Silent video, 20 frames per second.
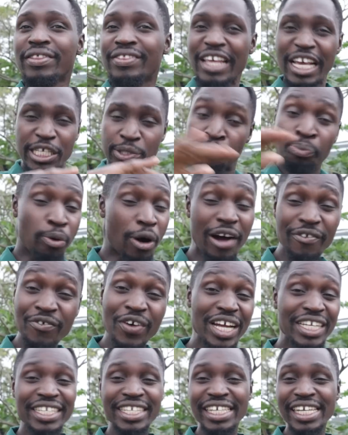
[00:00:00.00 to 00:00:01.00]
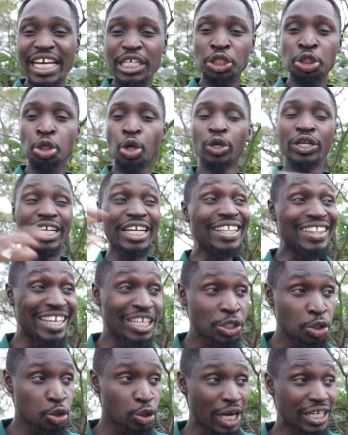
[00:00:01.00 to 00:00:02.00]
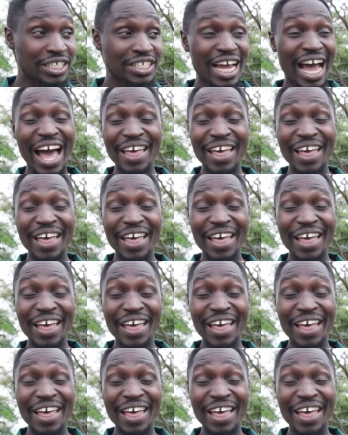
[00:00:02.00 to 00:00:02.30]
there's poor ventilation in the structure,